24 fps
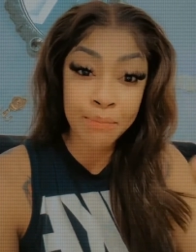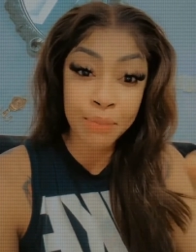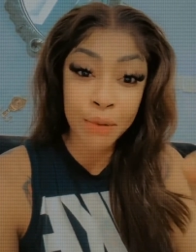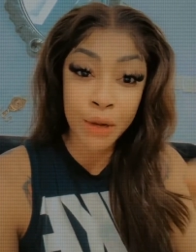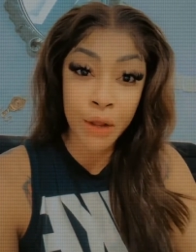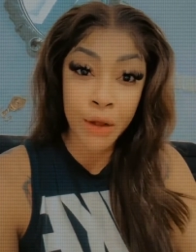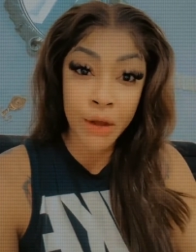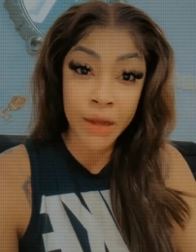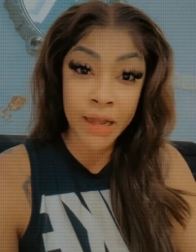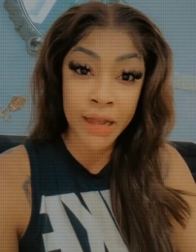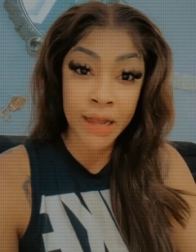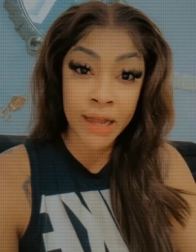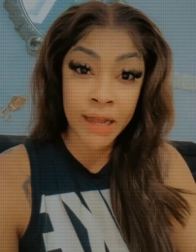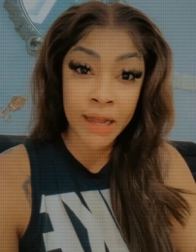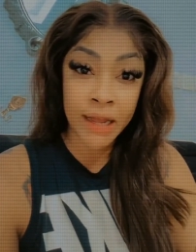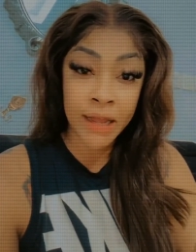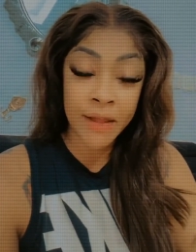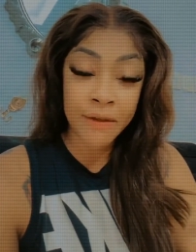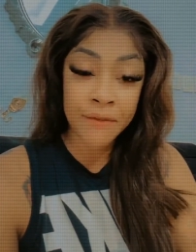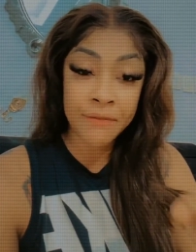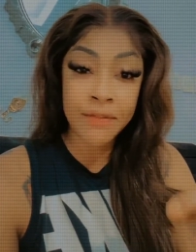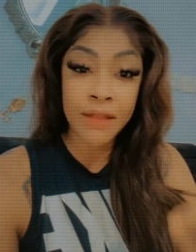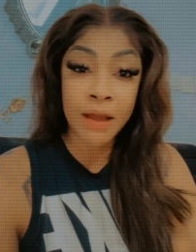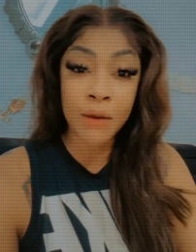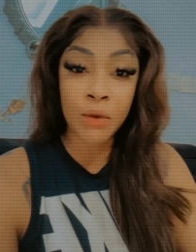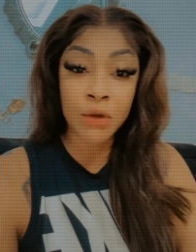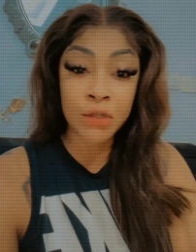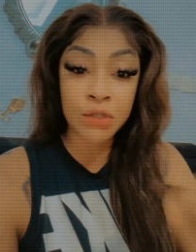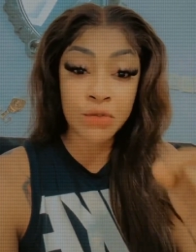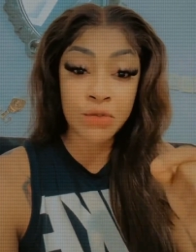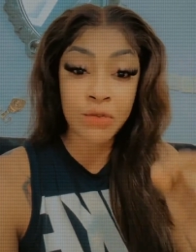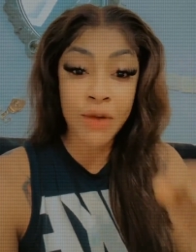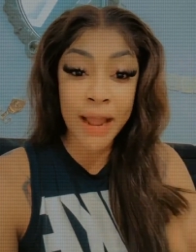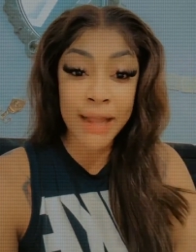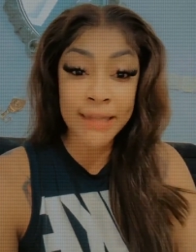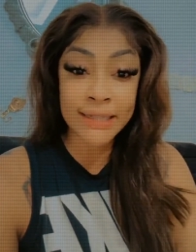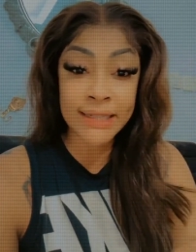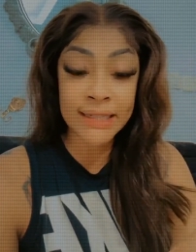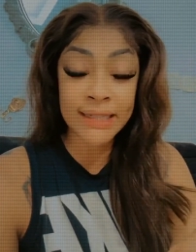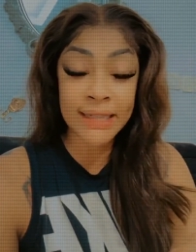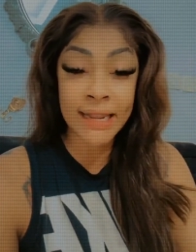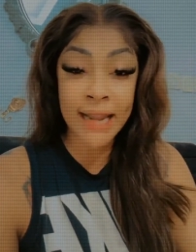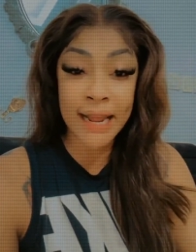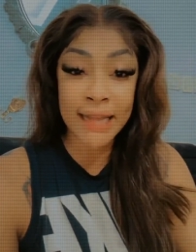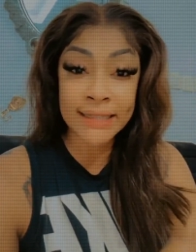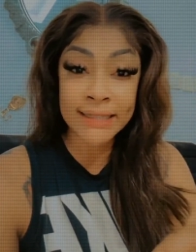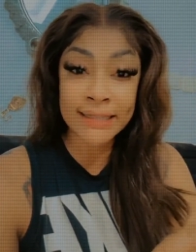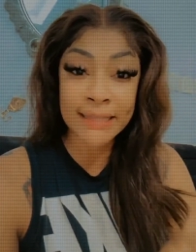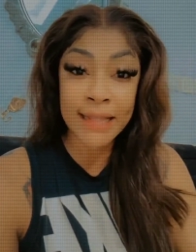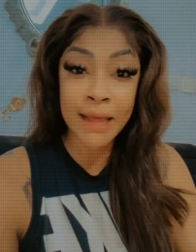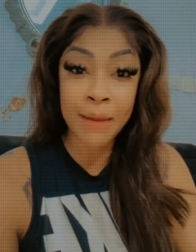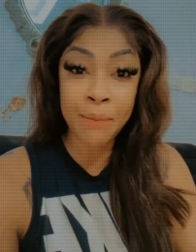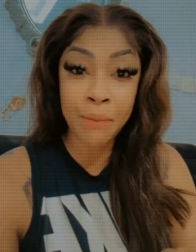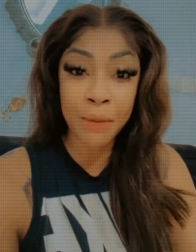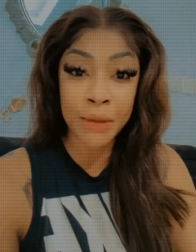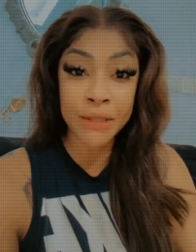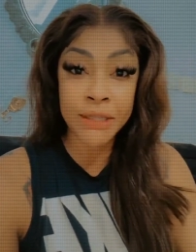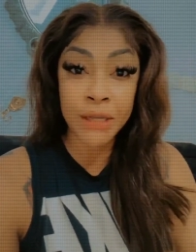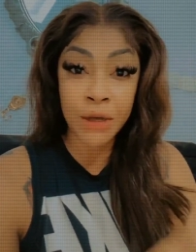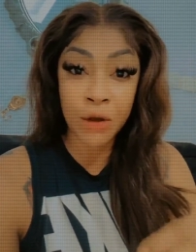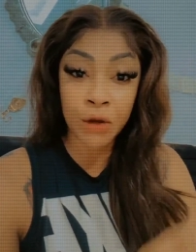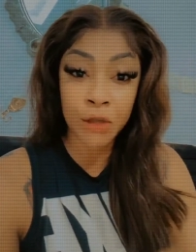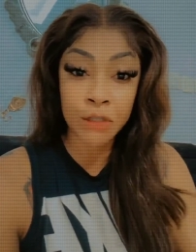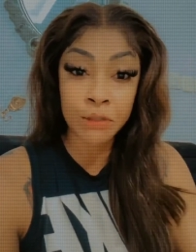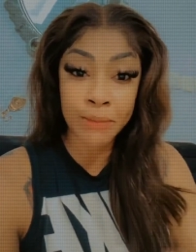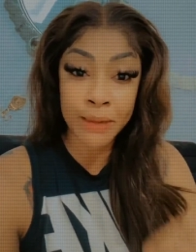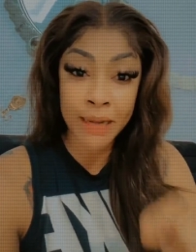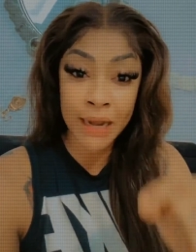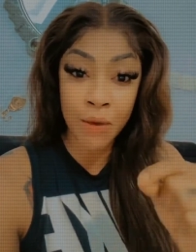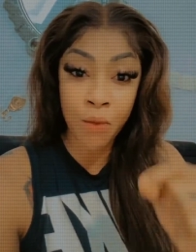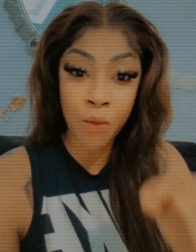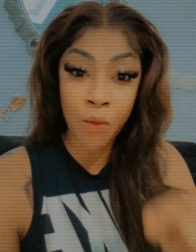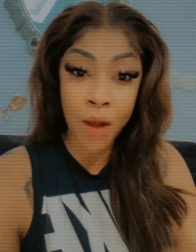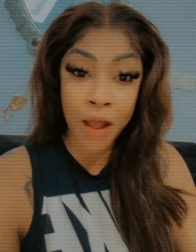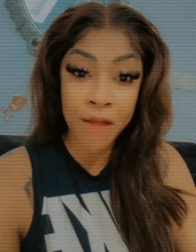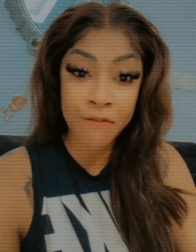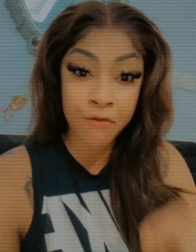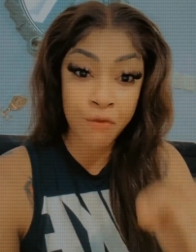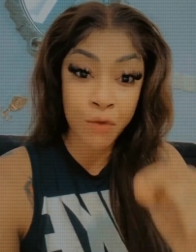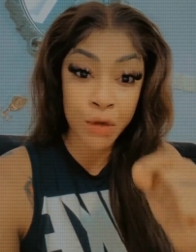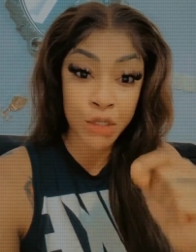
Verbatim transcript: blogger that was writing that I slept with a husband and wife,